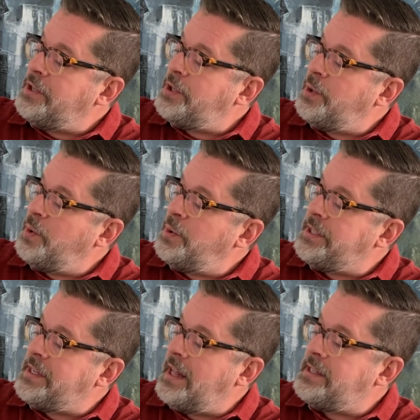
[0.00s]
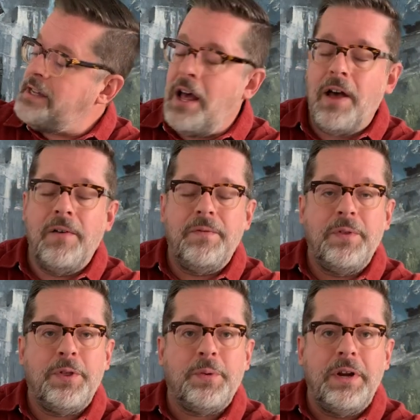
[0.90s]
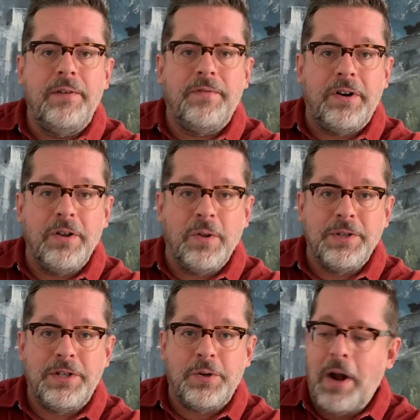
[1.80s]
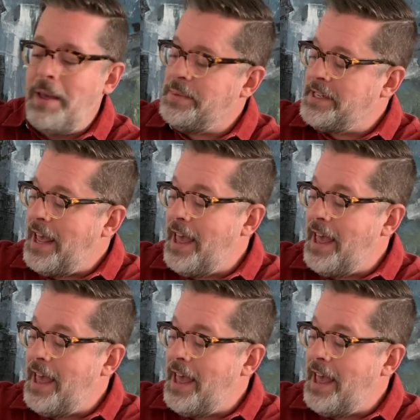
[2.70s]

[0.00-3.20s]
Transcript: two sets of three vertical stripes.